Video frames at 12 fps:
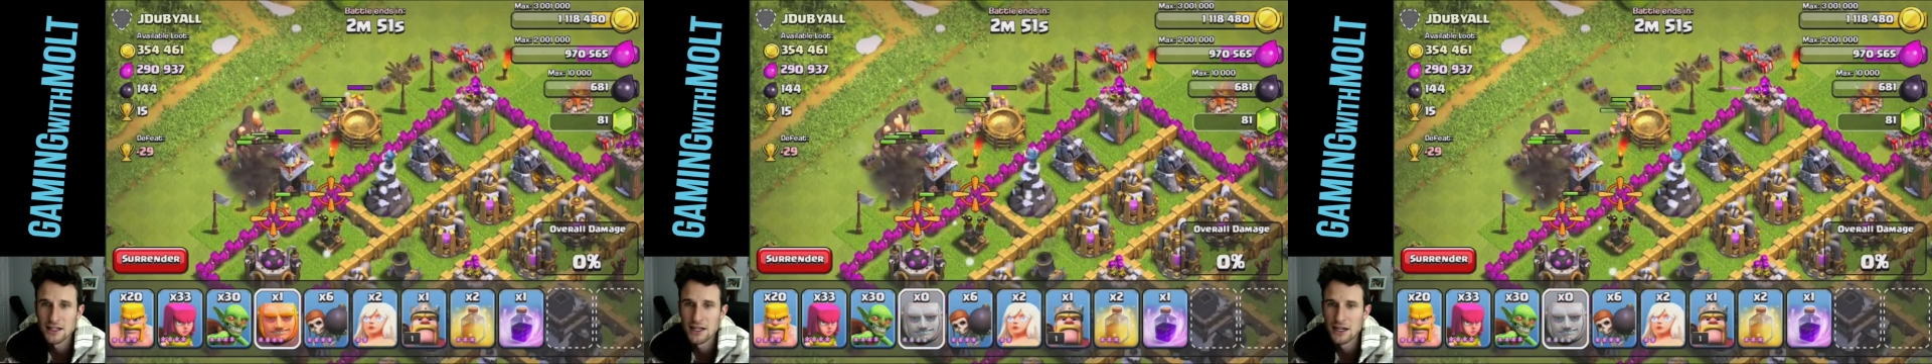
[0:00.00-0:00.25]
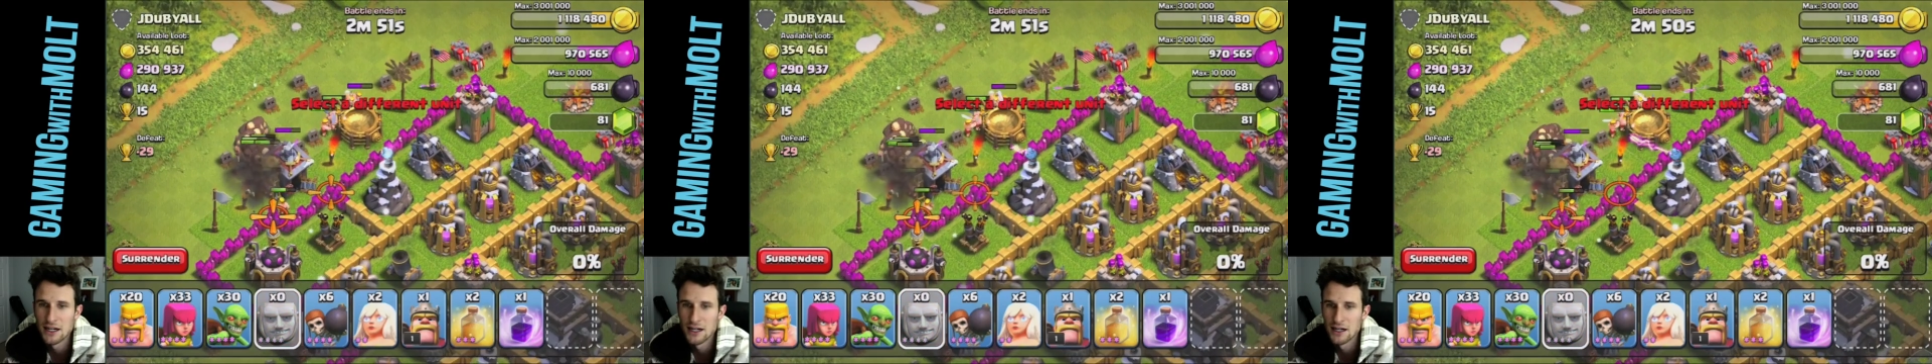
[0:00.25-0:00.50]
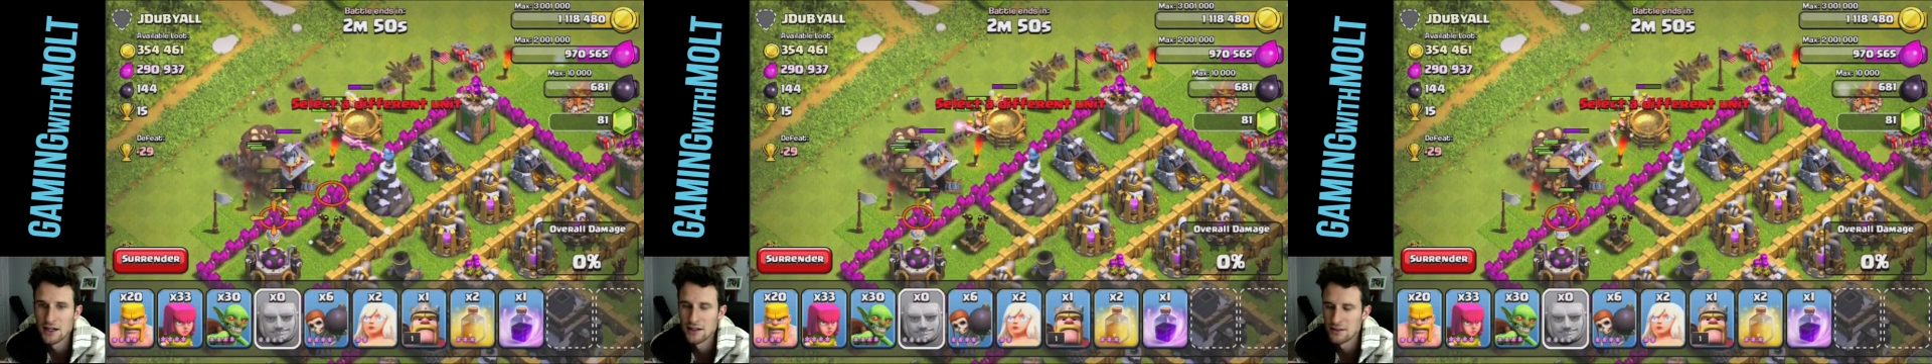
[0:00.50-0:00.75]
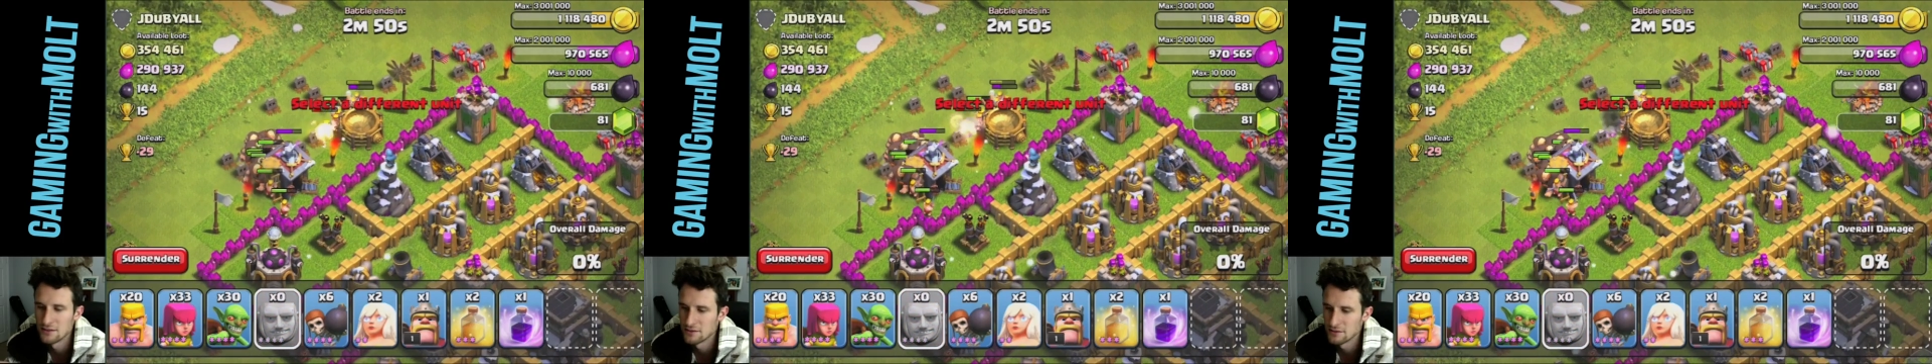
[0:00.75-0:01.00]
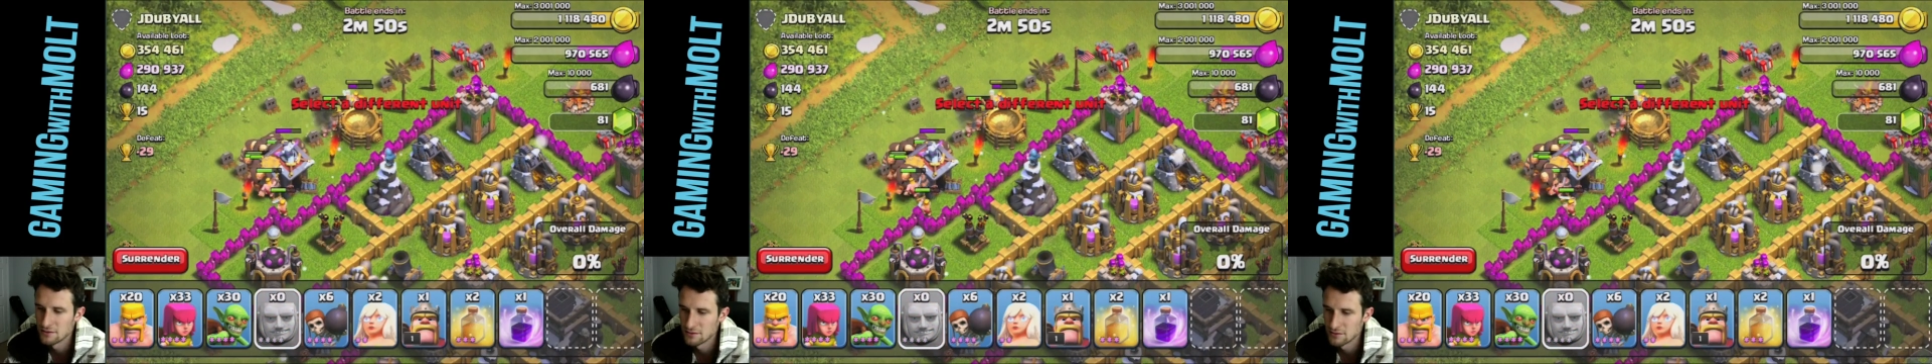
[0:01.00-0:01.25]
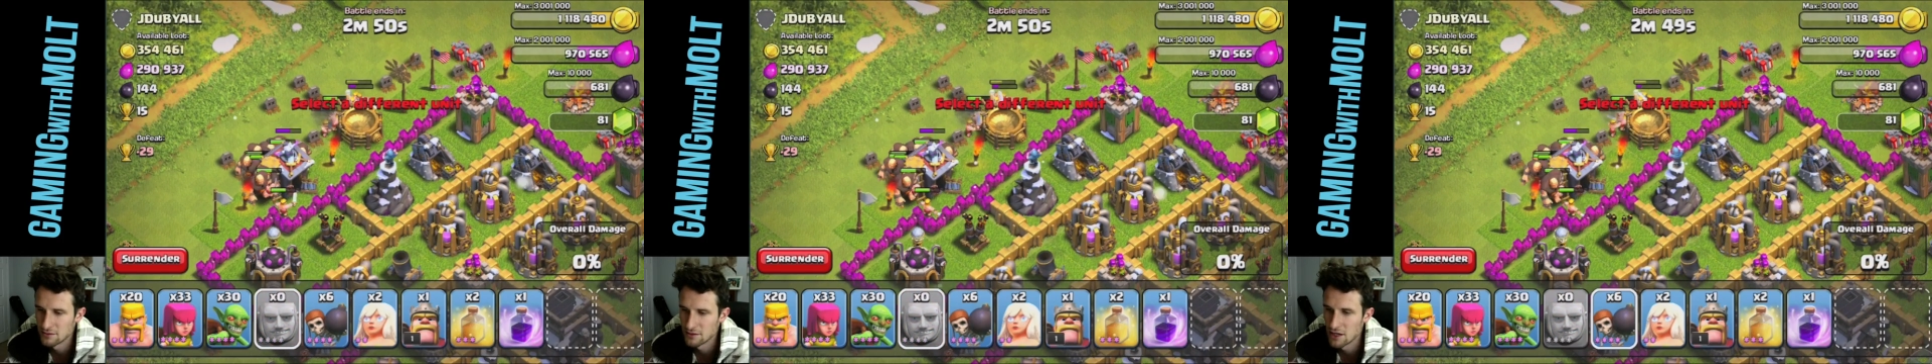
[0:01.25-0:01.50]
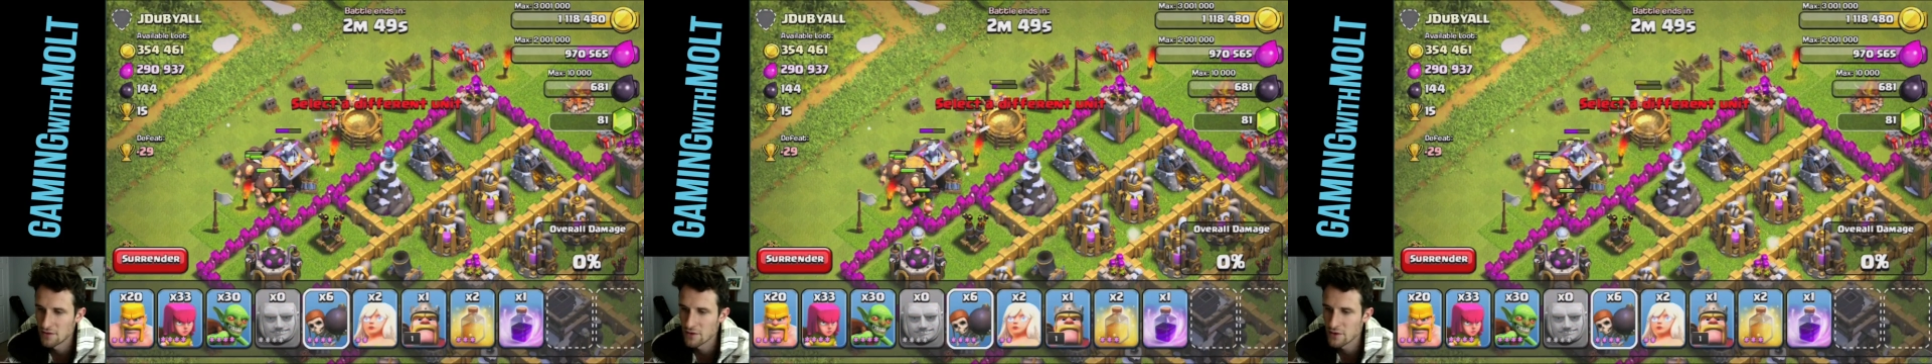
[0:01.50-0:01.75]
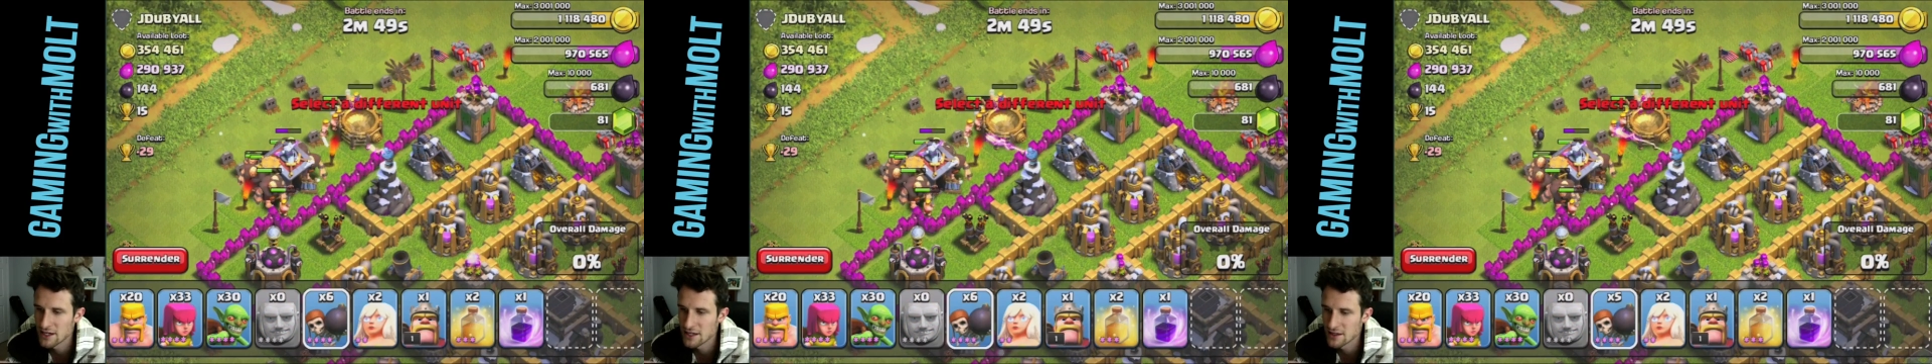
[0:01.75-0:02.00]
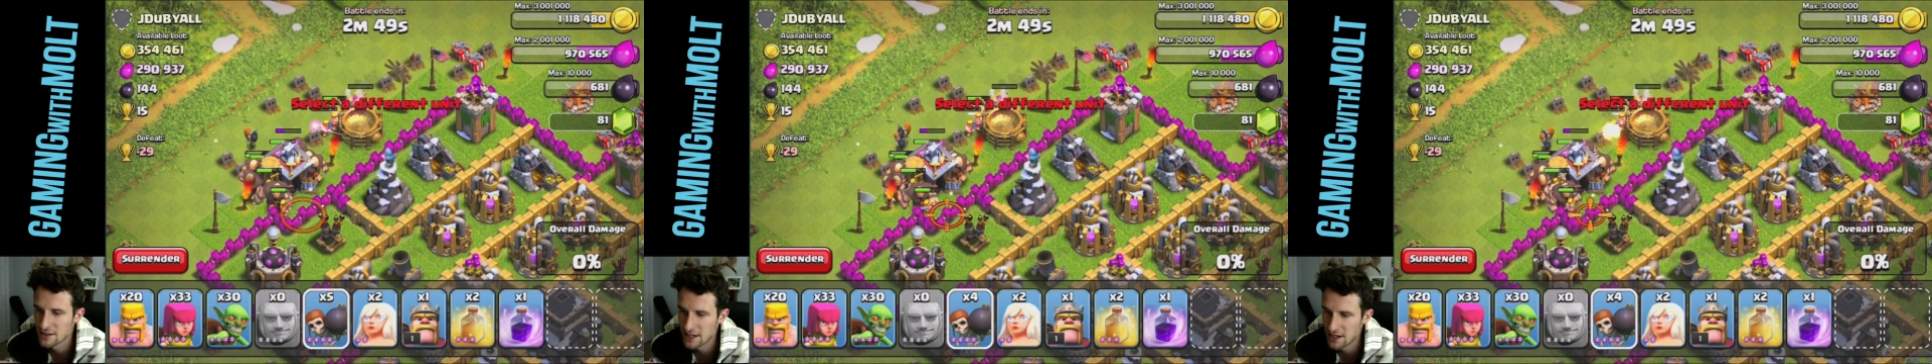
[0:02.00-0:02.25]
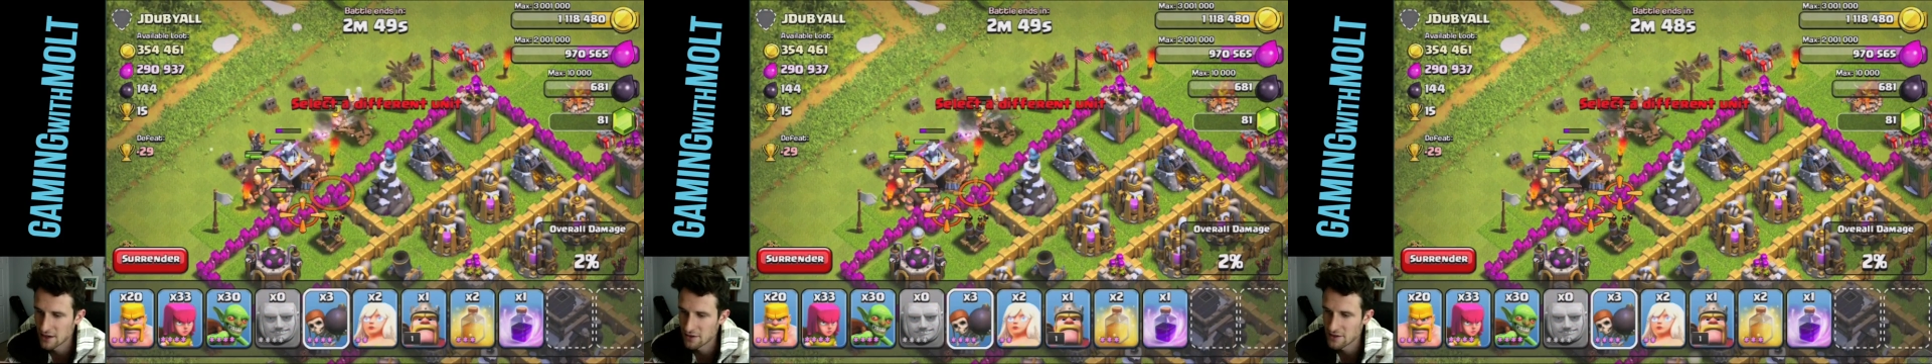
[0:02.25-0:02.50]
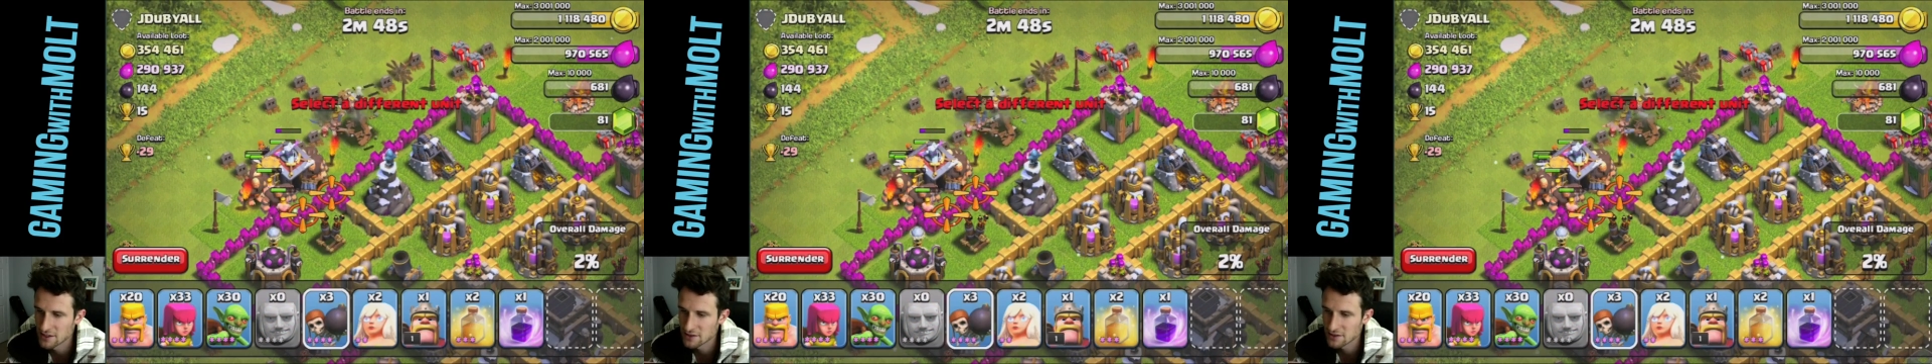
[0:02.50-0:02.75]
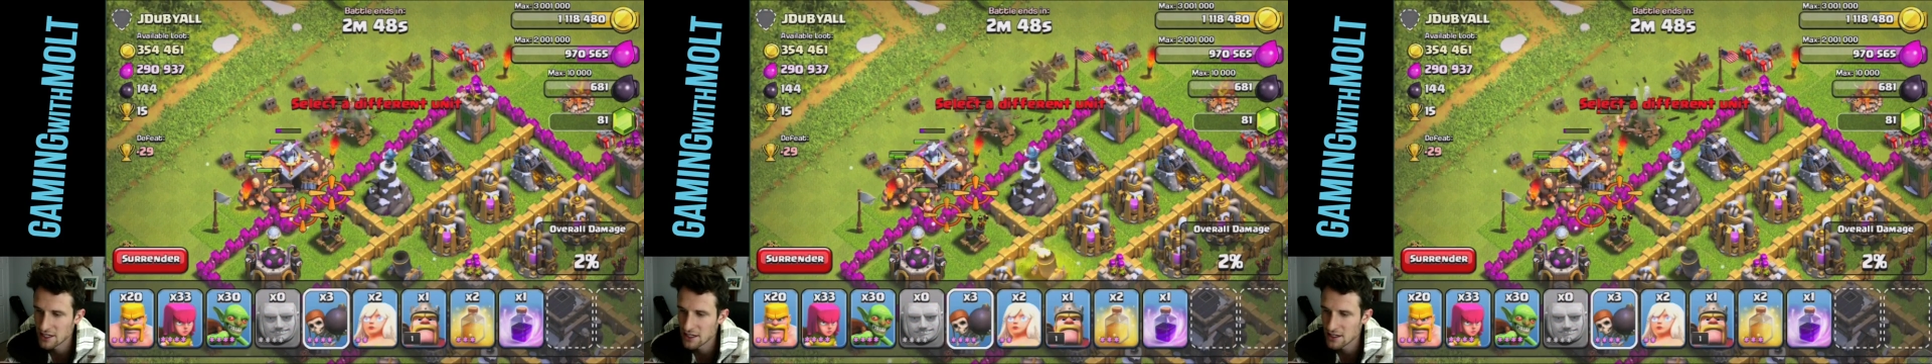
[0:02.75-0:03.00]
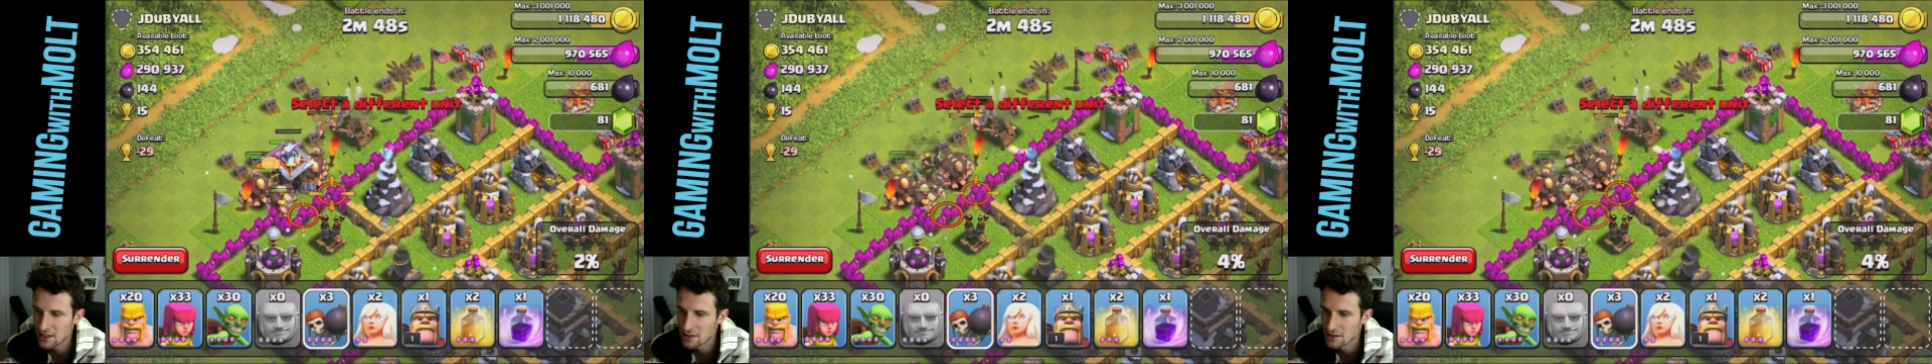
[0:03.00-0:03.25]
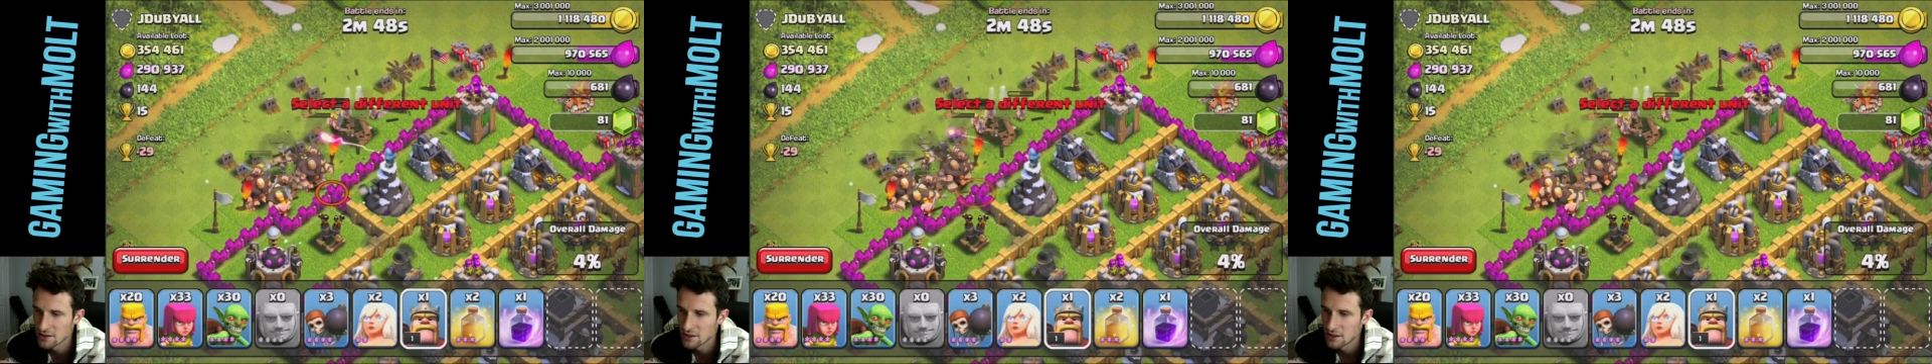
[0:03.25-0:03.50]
Uh, hopefully we can get this air defense right here.